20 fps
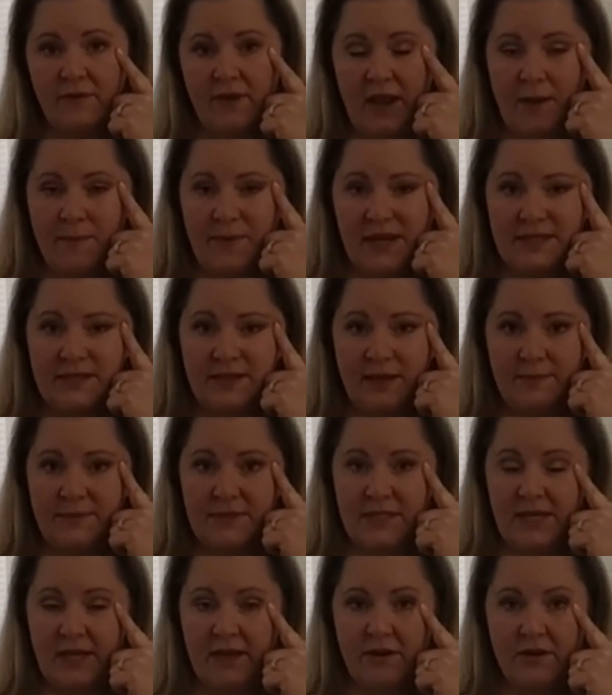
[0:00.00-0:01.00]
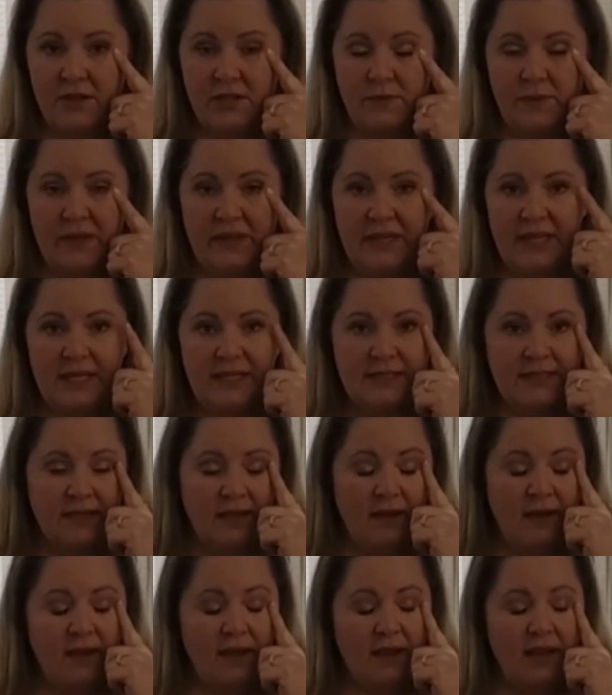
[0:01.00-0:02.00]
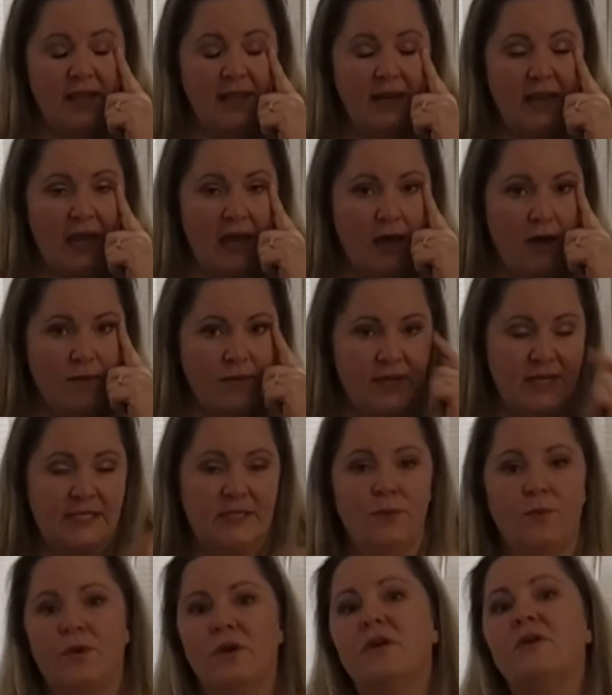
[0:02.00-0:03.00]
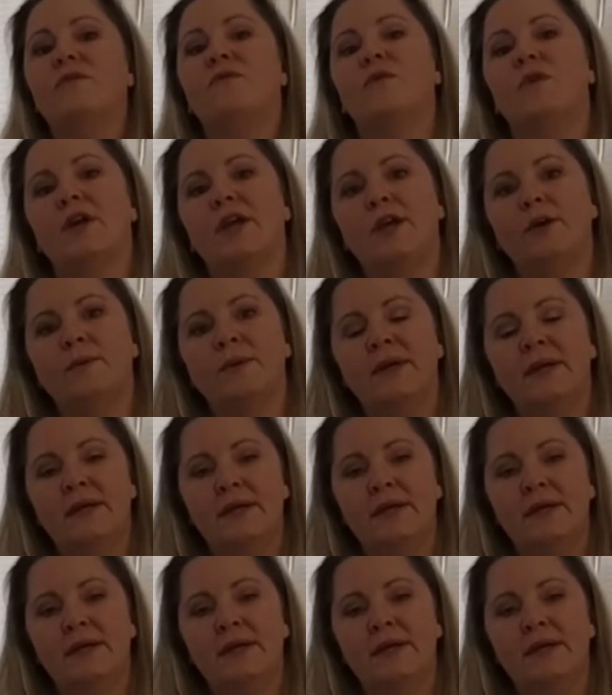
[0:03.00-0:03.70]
How many times a day are you doing this? And how does it work for you?